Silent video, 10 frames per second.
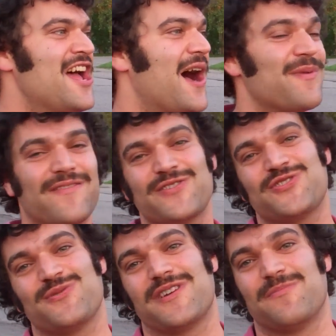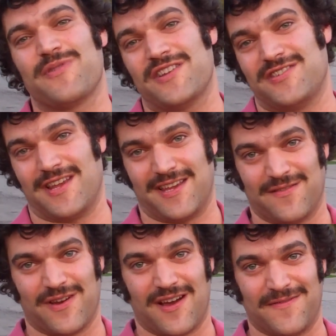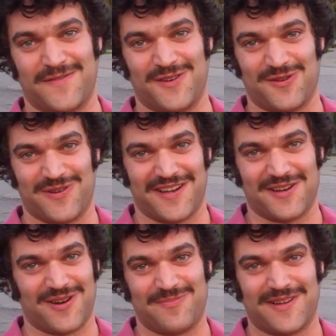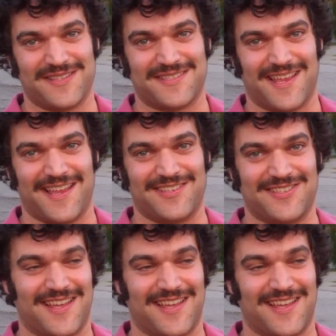I'm never sure what impression I give off, you know, when I go up on stage.